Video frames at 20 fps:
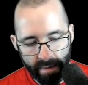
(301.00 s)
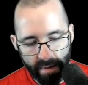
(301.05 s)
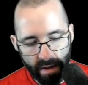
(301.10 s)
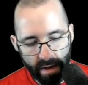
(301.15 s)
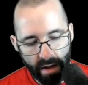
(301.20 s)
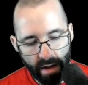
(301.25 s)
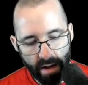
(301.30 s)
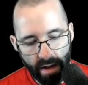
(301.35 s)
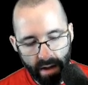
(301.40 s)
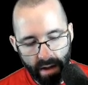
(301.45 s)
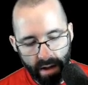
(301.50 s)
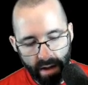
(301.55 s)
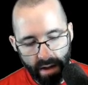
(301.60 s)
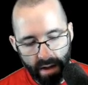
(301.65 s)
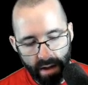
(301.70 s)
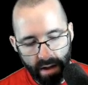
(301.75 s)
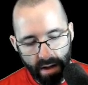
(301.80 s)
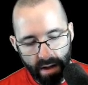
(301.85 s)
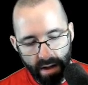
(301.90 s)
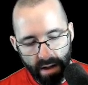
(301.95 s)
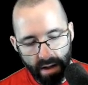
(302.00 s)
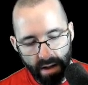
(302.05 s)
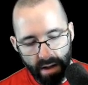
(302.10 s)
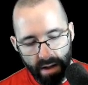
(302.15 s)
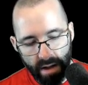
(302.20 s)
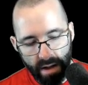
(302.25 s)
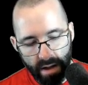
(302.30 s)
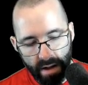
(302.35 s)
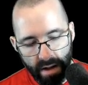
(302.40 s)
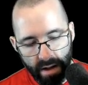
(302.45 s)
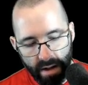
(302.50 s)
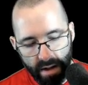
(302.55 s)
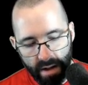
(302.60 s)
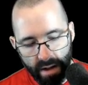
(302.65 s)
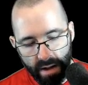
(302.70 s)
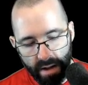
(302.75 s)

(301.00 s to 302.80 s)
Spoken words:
(silence)